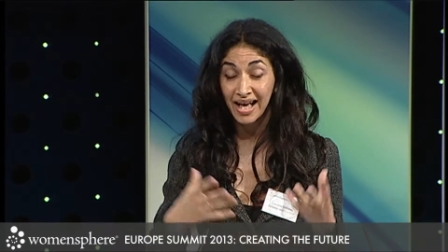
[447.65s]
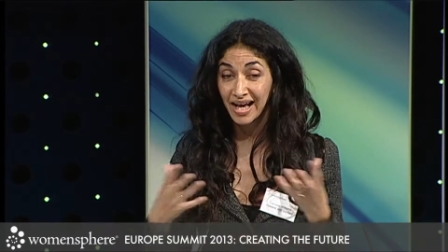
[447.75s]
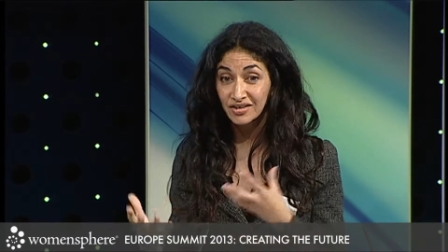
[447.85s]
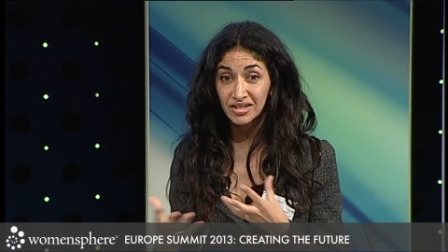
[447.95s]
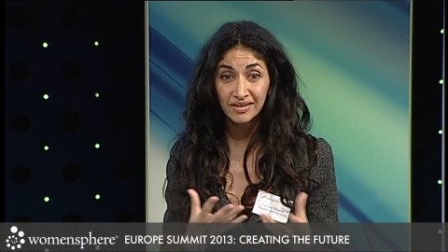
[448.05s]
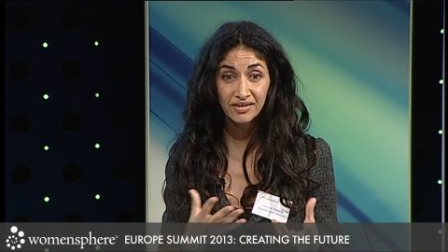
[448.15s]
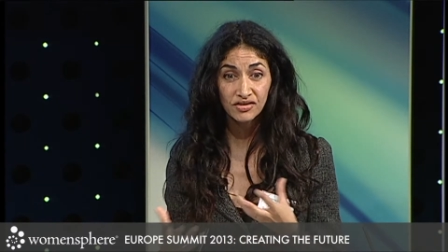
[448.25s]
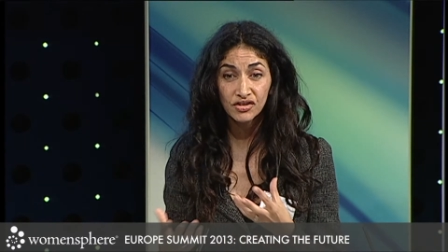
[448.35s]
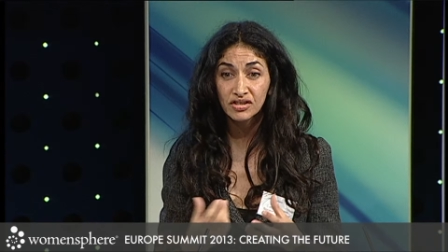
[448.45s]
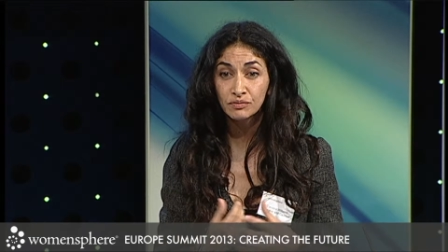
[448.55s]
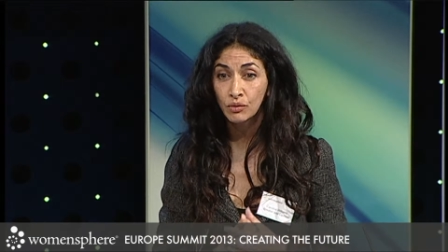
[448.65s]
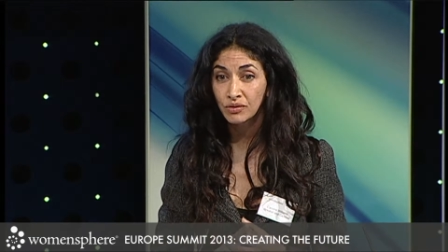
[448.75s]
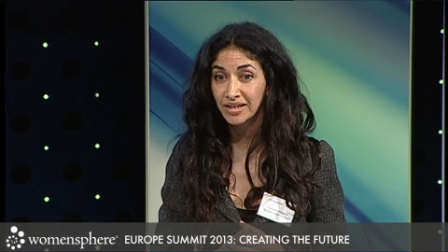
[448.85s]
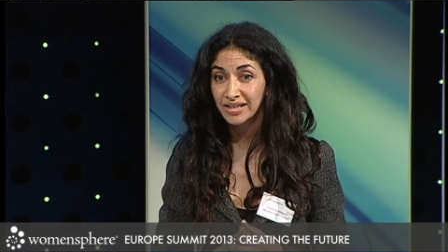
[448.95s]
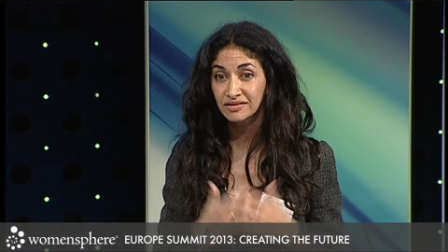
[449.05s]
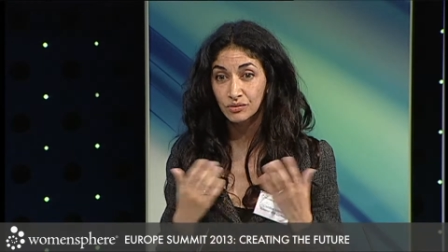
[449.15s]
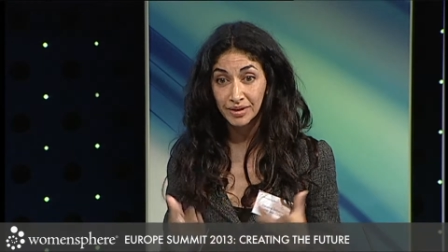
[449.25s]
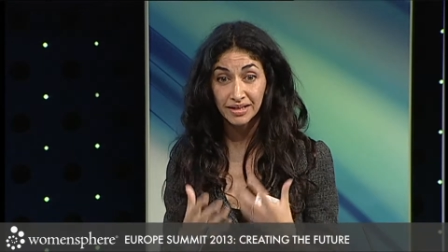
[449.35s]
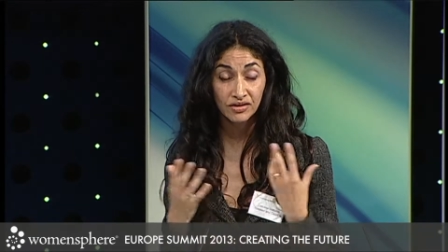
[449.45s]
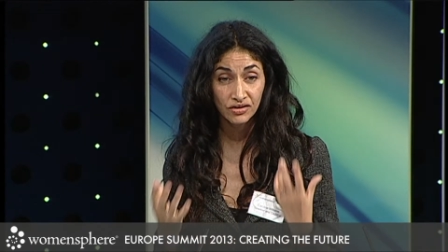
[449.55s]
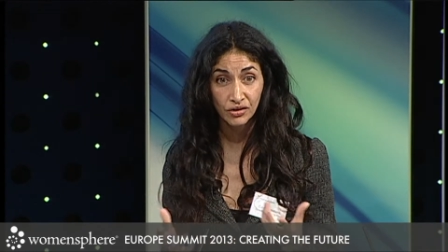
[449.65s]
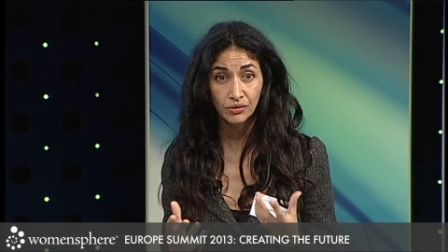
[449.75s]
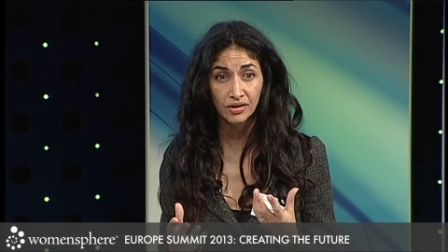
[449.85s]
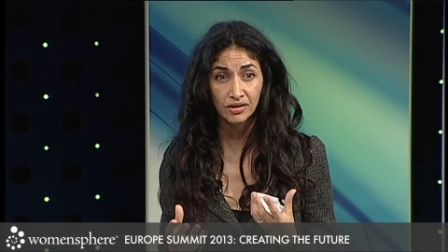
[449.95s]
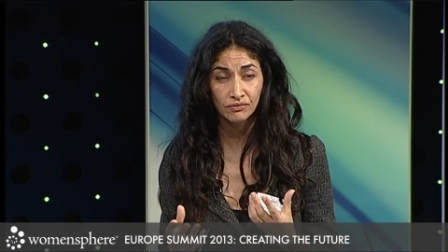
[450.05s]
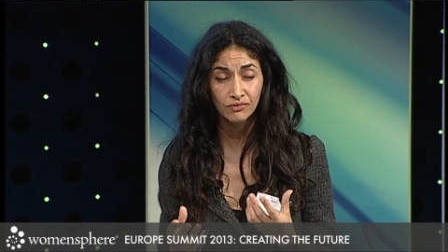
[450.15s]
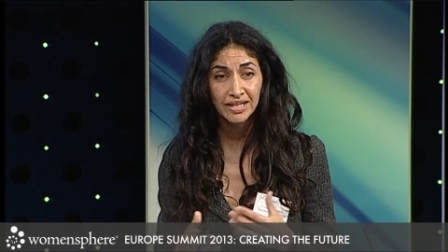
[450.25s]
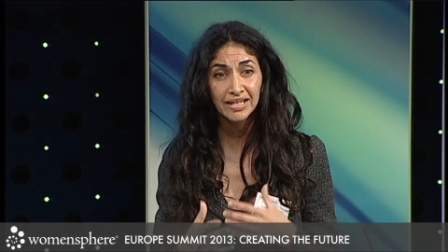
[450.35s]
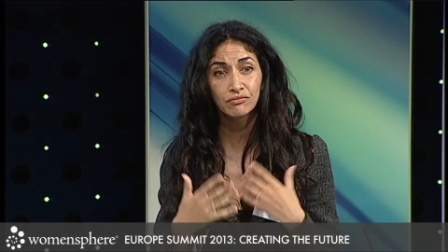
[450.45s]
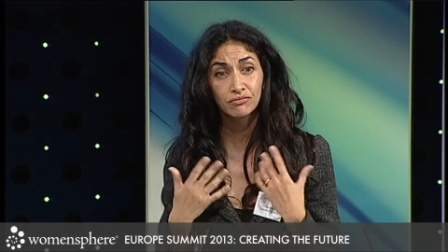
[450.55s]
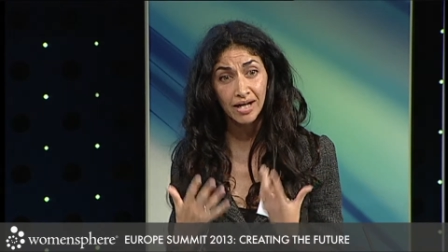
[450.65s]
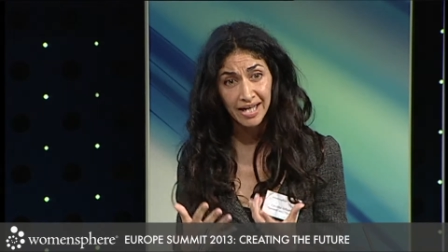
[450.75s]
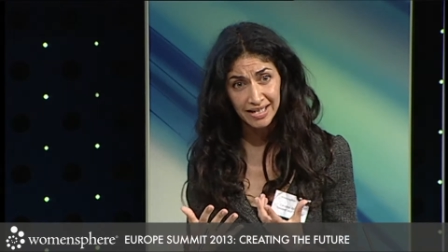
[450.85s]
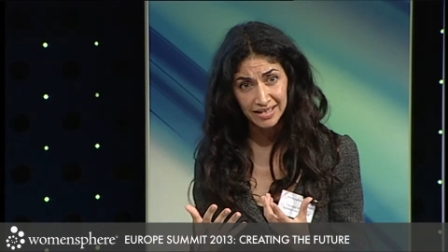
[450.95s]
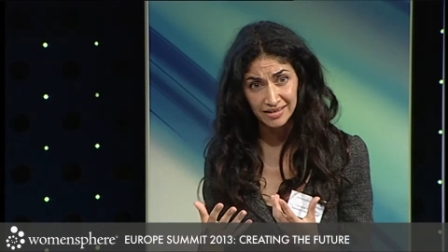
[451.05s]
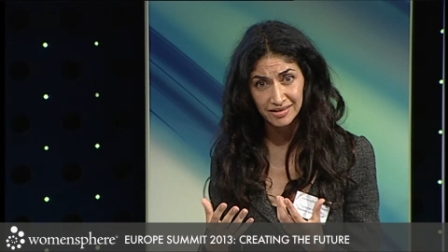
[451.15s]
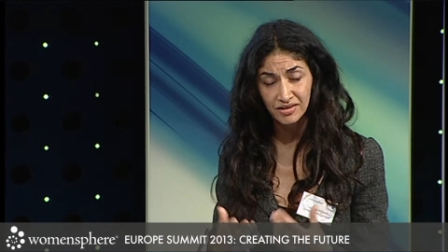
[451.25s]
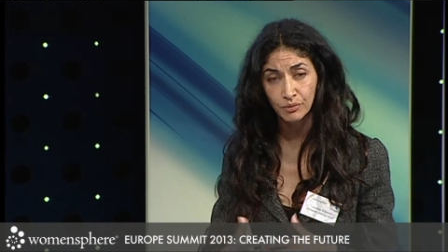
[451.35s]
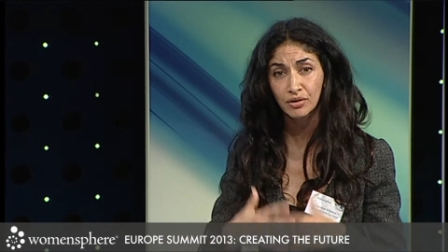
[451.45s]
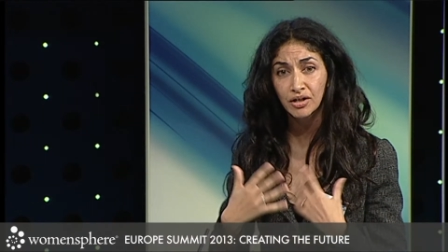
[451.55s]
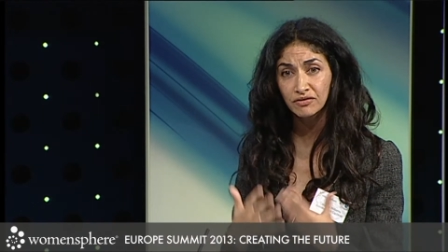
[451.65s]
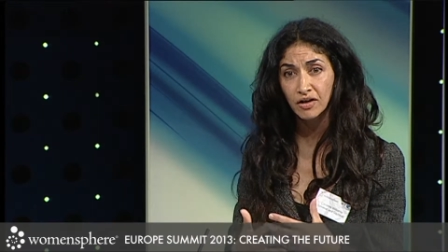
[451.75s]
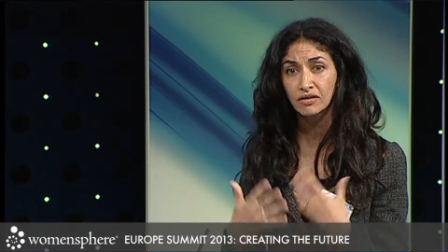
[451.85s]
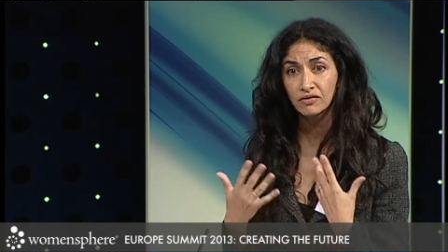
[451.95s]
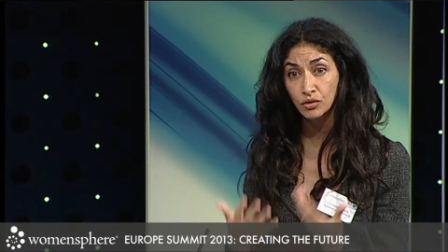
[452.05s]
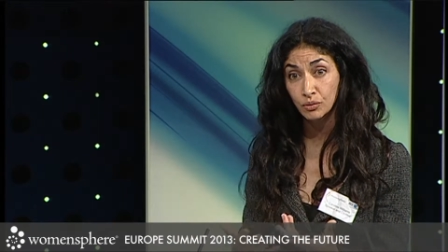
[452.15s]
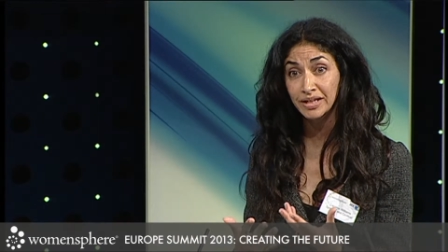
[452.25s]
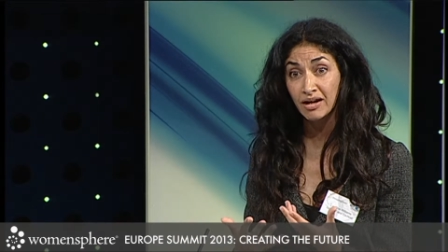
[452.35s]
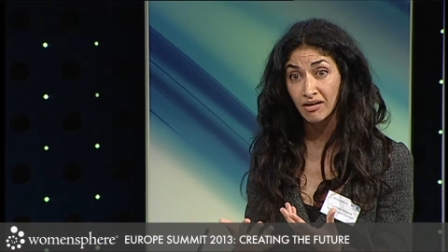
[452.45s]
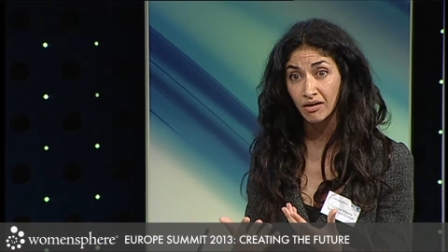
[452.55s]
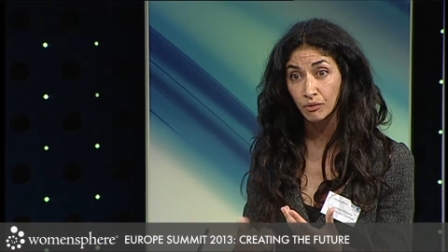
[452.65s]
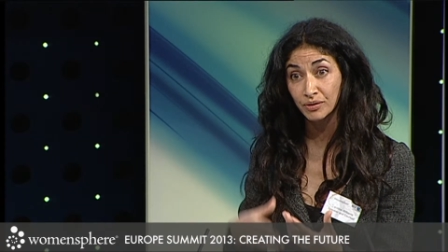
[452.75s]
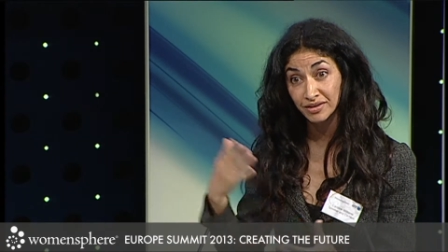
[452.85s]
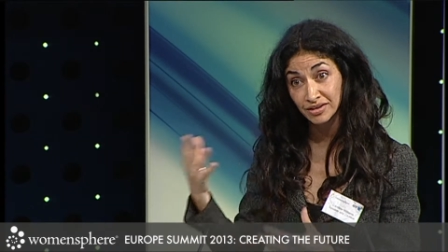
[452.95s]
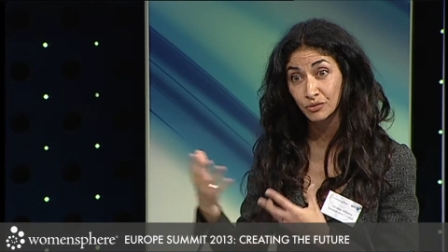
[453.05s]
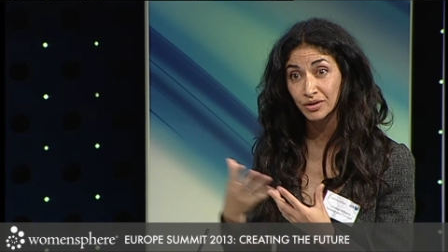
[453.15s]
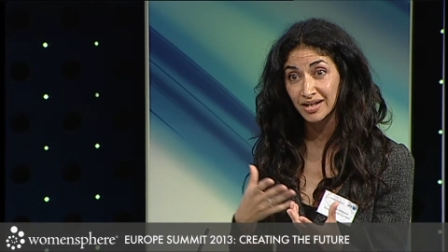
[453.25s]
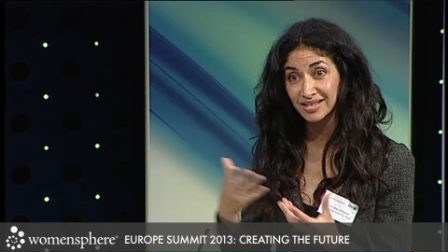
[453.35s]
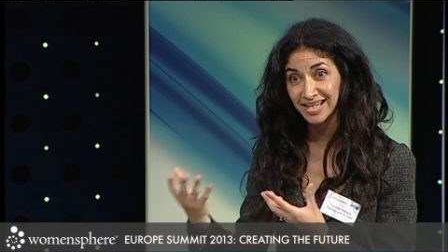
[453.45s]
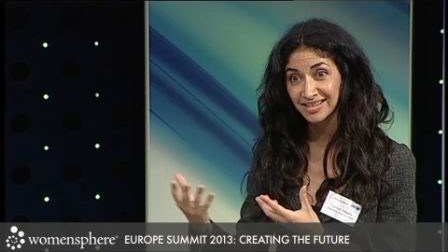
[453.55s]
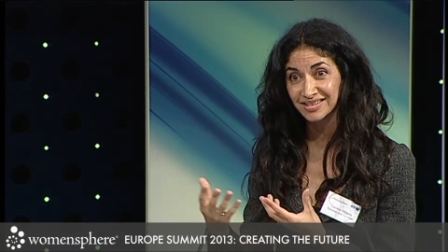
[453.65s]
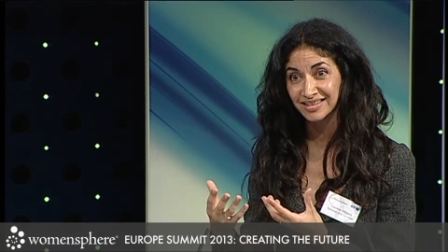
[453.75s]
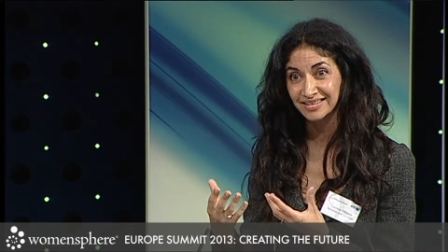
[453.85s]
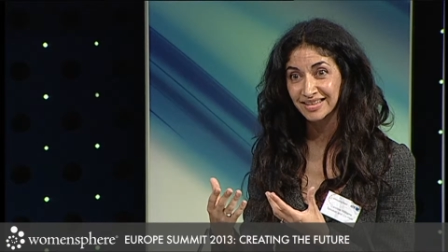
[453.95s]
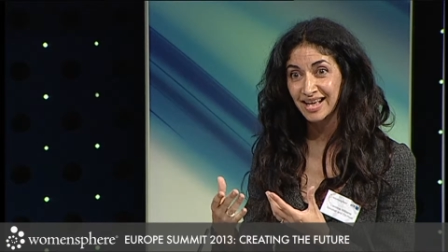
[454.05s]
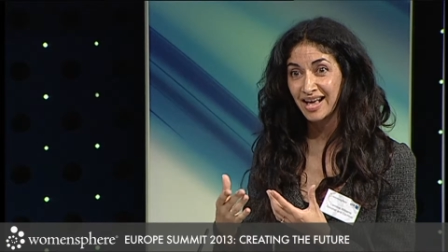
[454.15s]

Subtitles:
actually these are just small things that we can do that can really raise the profile of who we are within the organisation.